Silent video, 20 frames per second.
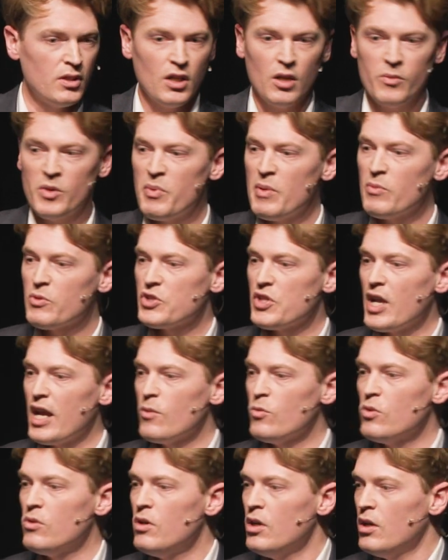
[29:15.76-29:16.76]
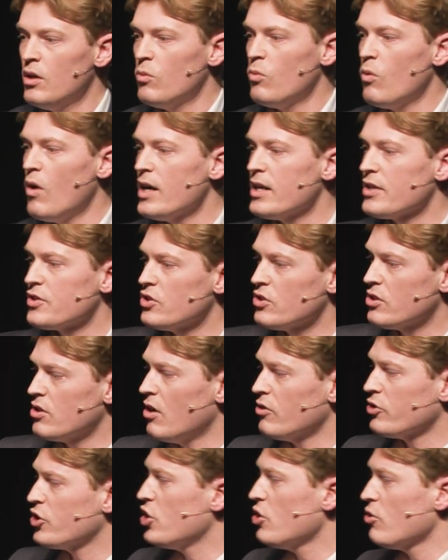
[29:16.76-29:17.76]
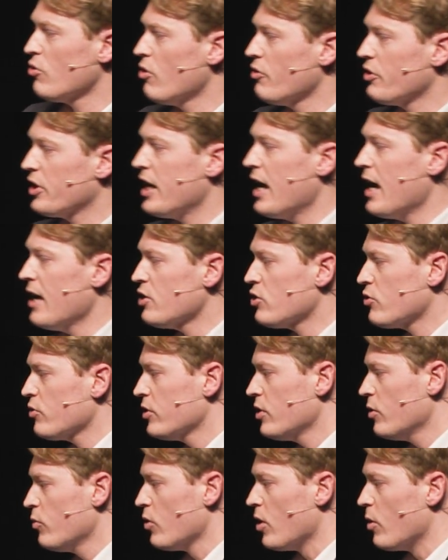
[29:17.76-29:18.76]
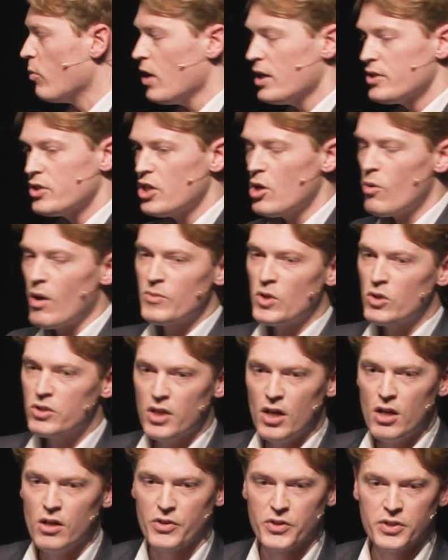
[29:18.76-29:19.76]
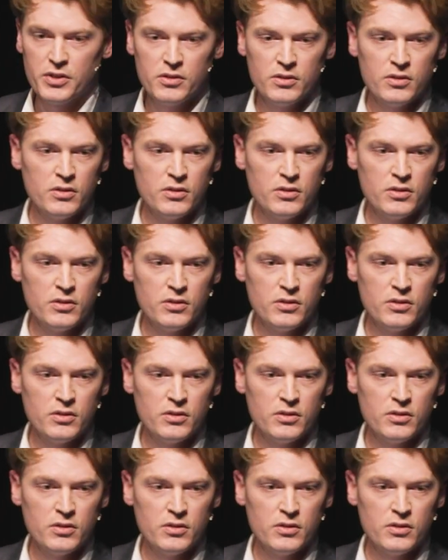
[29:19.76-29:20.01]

I mean, people say, well, why doesn't God cure all the cancer in the world? Well, I don't know. I'm not God.